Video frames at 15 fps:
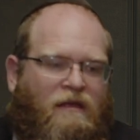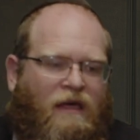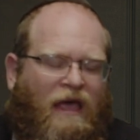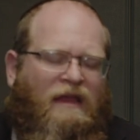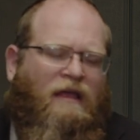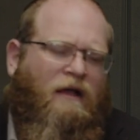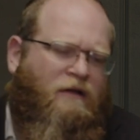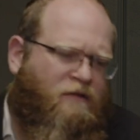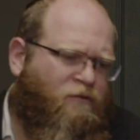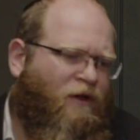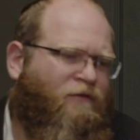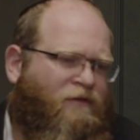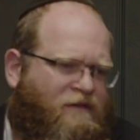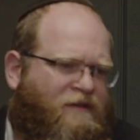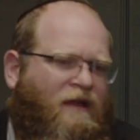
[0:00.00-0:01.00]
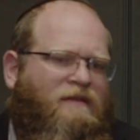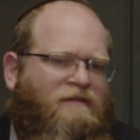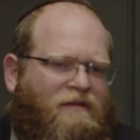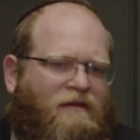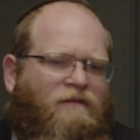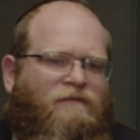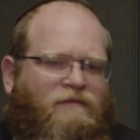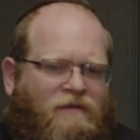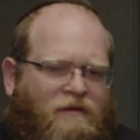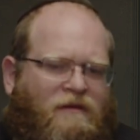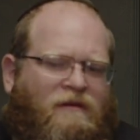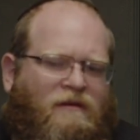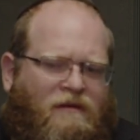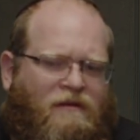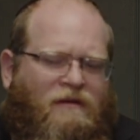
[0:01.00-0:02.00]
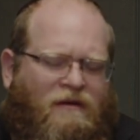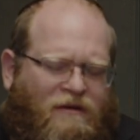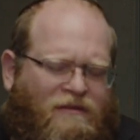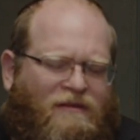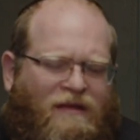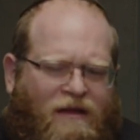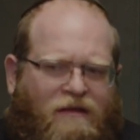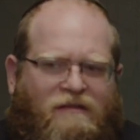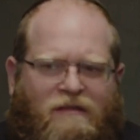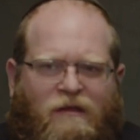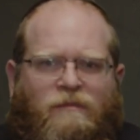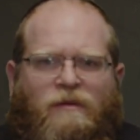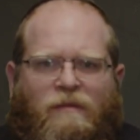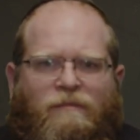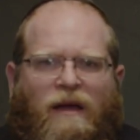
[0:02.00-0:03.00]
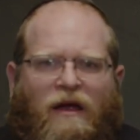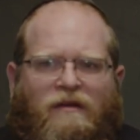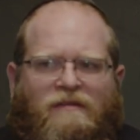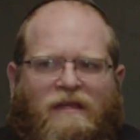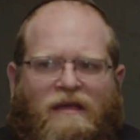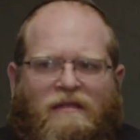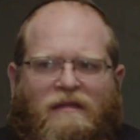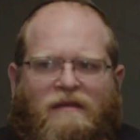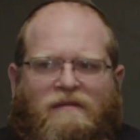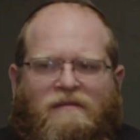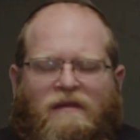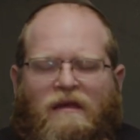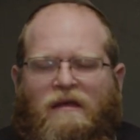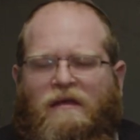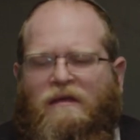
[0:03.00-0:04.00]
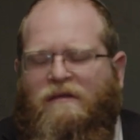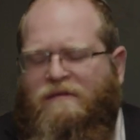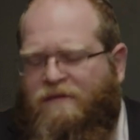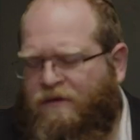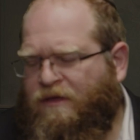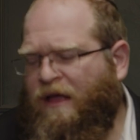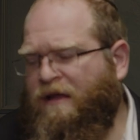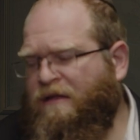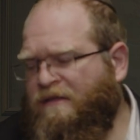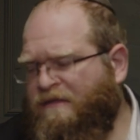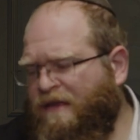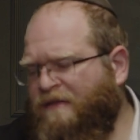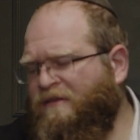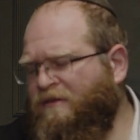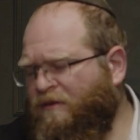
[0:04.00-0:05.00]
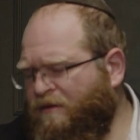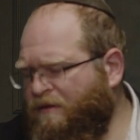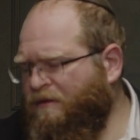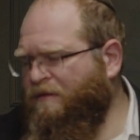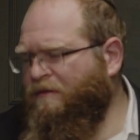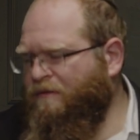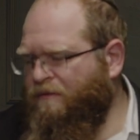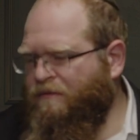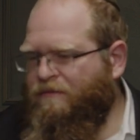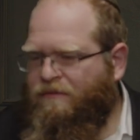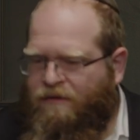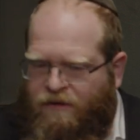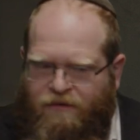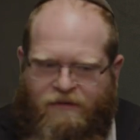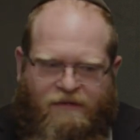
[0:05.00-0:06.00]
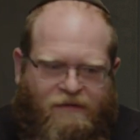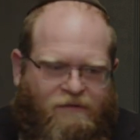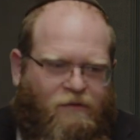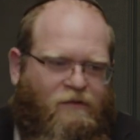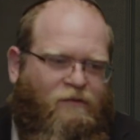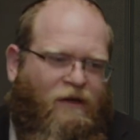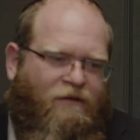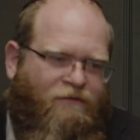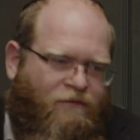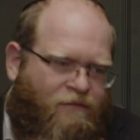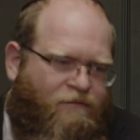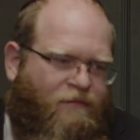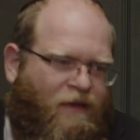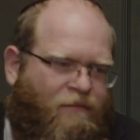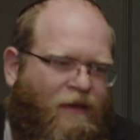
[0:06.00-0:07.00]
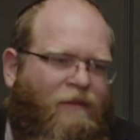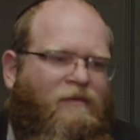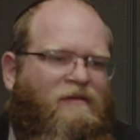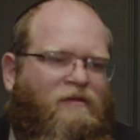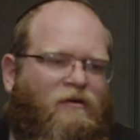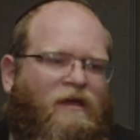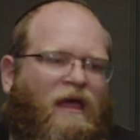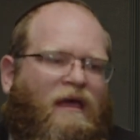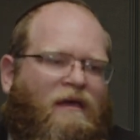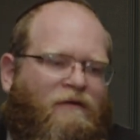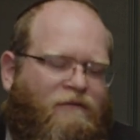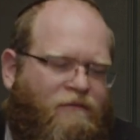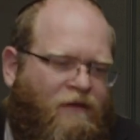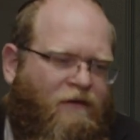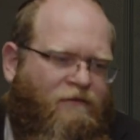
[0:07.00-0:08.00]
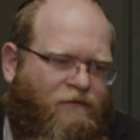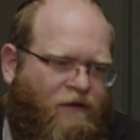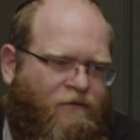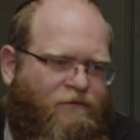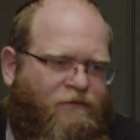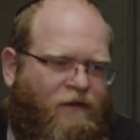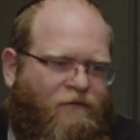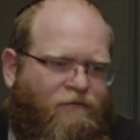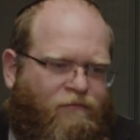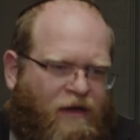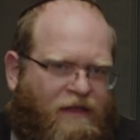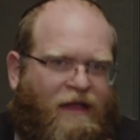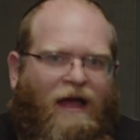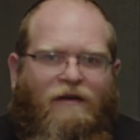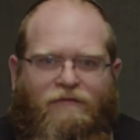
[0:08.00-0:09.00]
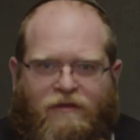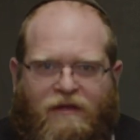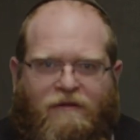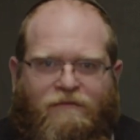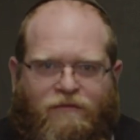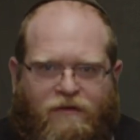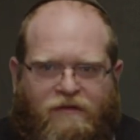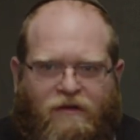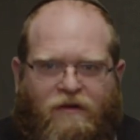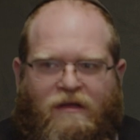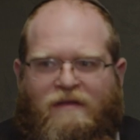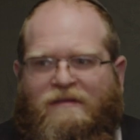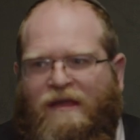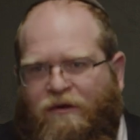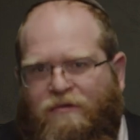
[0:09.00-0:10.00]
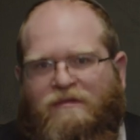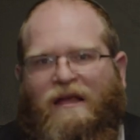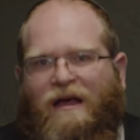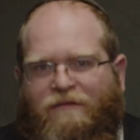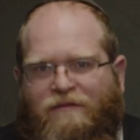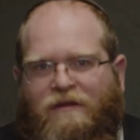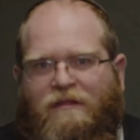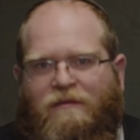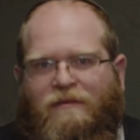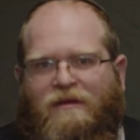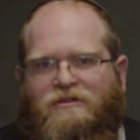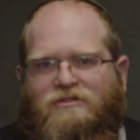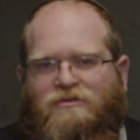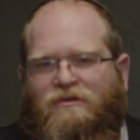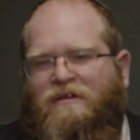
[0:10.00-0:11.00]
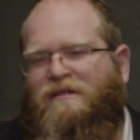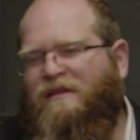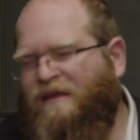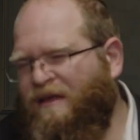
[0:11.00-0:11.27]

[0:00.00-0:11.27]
and Yankel's wife is sensitive to, Yankel's going to be embarrassed like this. So Yankel says, he says to his wife, maybe it's okay if by davening for Sukkot, I don't daven in the main shul.